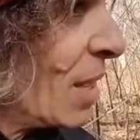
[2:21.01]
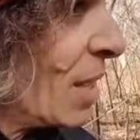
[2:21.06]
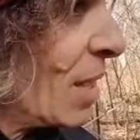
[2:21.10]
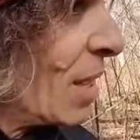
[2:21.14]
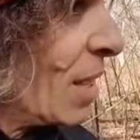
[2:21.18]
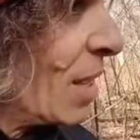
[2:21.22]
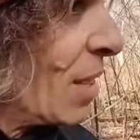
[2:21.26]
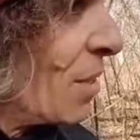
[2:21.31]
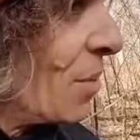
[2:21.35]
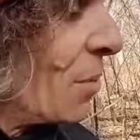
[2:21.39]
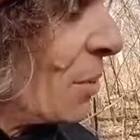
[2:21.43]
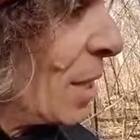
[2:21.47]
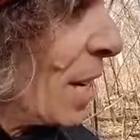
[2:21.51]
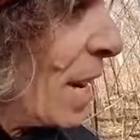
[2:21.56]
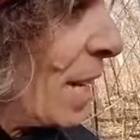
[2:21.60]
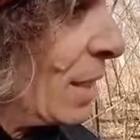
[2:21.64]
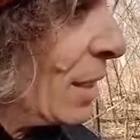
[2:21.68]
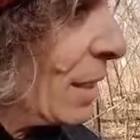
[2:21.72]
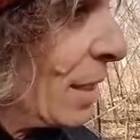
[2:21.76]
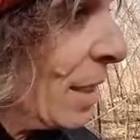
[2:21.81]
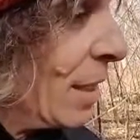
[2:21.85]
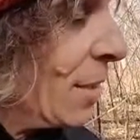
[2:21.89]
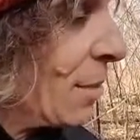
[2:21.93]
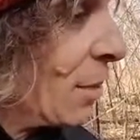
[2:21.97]
reality,
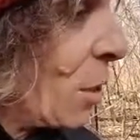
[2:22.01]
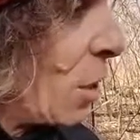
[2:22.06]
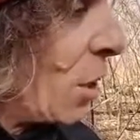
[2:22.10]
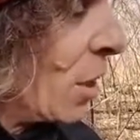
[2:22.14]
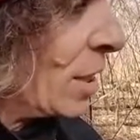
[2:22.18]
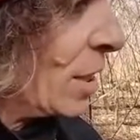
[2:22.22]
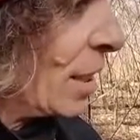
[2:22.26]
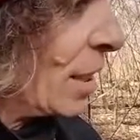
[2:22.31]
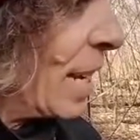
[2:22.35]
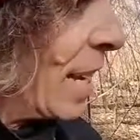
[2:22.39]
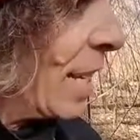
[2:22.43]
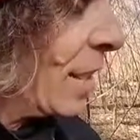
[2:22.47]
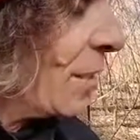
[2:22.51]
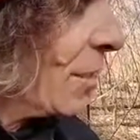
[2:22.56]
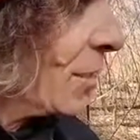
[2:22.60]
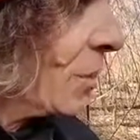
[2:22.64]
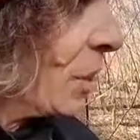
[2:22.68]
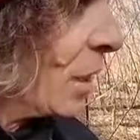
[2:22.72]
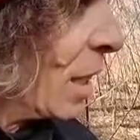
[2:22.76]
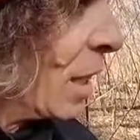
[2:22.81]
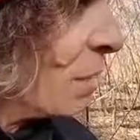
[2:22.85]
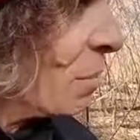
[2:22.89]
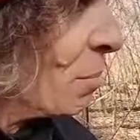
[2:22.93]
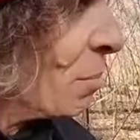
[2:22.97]
of course, you can't look at
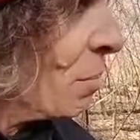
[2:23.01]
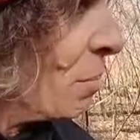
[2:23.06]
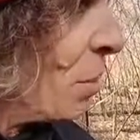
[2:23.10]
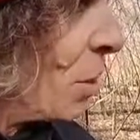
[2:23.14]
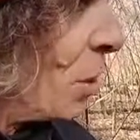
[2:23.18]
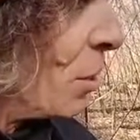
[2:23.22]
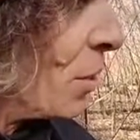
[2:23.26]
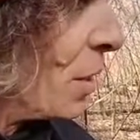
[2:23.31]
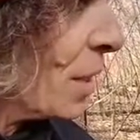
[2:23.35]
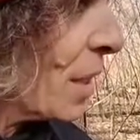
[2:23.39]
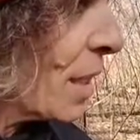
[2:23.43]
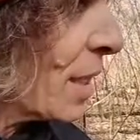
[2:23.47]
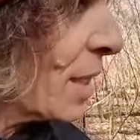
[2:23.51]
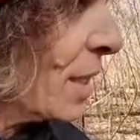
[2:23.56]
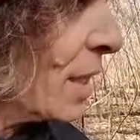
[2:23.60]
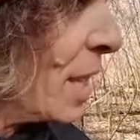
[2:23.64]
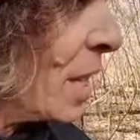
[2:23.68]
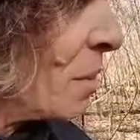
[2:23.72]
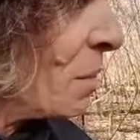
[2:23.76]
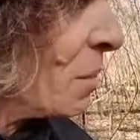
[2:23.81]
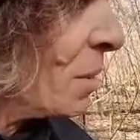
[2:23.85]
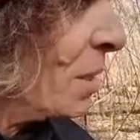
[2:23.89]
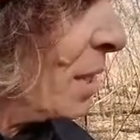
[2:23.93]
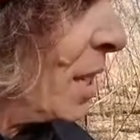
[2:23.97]
both at the same
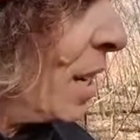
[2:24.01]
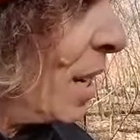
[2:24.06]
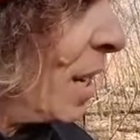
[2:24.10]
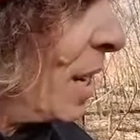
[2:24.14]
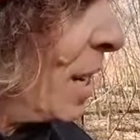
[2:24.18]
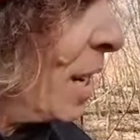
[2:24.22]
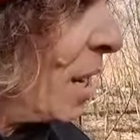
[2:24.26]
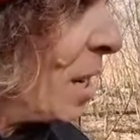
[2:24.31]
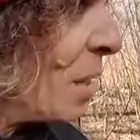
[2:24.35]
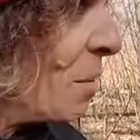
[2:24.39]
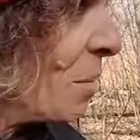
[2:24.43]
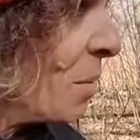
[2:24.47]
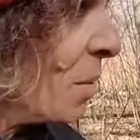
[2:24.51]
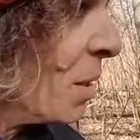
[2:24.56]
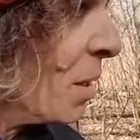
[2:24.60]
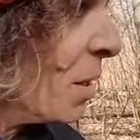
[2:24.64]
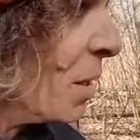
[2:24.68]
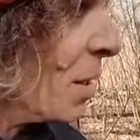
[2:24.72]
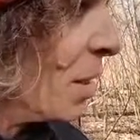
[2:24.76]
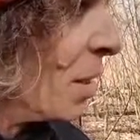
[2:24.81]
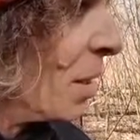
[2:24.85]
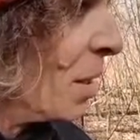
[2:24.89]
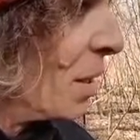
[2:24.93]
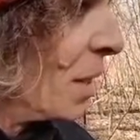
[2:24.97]
time
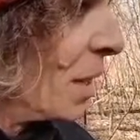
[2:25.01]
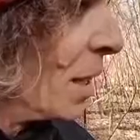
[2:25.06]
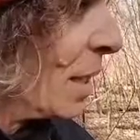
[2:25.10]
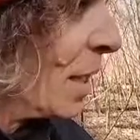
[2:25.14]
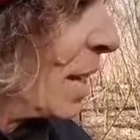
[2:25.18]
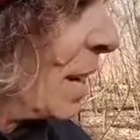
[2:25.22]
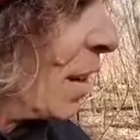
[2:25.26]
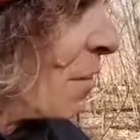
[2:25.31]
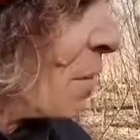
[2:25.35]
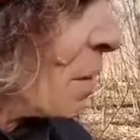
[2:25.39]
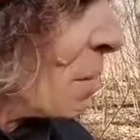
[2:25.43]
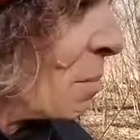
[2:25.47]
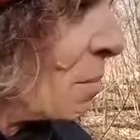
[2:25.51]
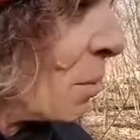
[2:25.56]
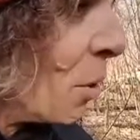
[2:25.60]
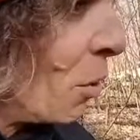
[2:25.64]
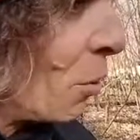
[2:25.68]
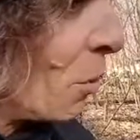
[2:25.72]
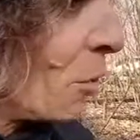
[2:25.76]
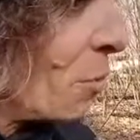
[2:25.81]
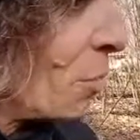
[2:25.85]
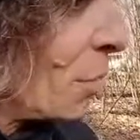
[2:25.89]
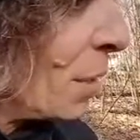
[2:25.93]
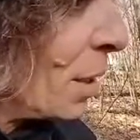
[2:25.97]
and have them both
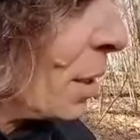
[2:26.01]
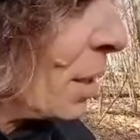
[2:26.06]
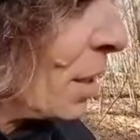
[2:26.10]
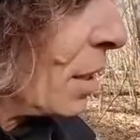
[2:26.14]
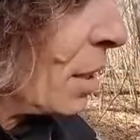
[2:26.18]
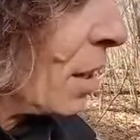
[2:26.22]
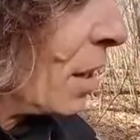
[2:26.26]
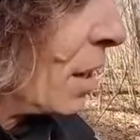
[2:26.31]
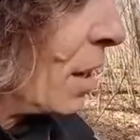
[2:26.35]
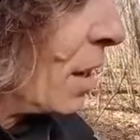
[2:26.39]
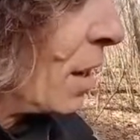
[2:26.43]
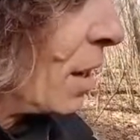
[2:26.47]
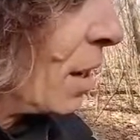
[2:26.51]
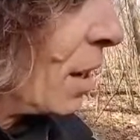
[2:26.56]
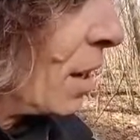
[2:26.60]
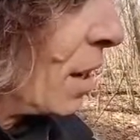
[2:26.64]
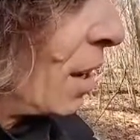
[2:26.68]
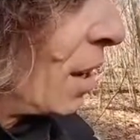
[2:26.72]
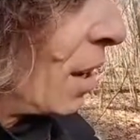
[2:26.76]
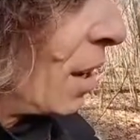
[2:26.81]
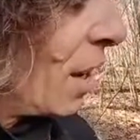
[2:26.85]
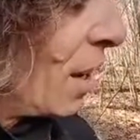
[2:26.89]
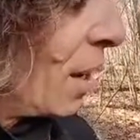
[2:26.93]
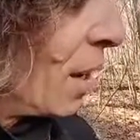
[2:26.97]
be
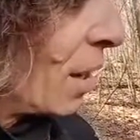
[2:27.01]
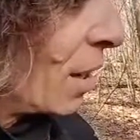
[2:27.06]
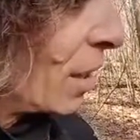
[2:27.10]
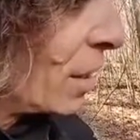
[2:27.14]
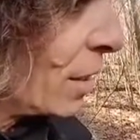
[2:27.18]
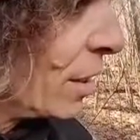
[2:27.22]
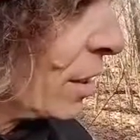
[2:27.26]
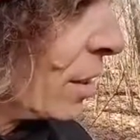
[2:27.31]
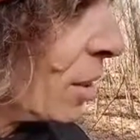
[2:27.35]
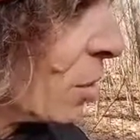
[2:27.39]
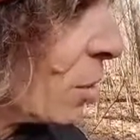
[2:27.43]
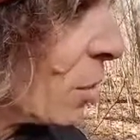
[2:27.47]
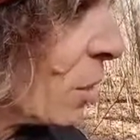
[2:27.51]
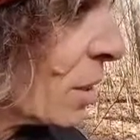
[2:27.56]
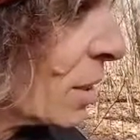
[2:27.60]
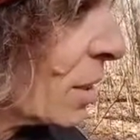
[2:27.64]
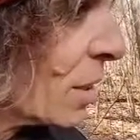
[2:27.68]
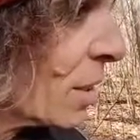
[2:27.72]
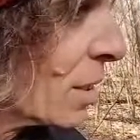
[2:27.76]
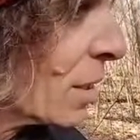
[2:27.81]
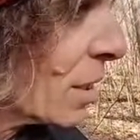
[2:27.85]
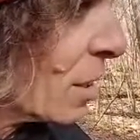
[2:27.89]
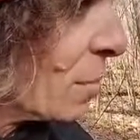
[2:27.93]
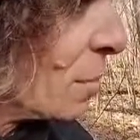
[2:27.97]
clear. One's going
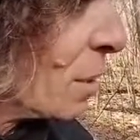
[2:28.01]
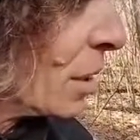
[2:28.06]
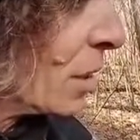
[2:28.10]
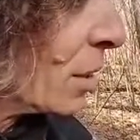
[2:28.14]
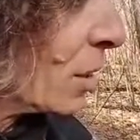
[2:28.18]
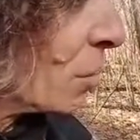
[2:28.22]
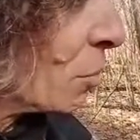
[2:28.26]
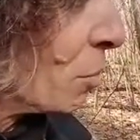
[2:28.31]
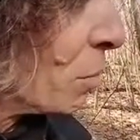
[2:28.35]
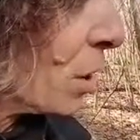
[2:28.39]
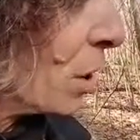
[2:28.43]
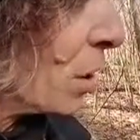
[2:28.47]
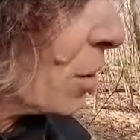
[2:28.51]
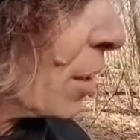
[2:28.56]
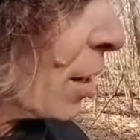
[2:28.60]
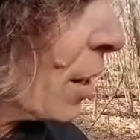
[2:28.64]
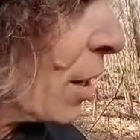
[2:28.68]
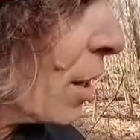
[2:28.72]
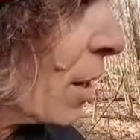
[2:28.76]
to be a little blurrier.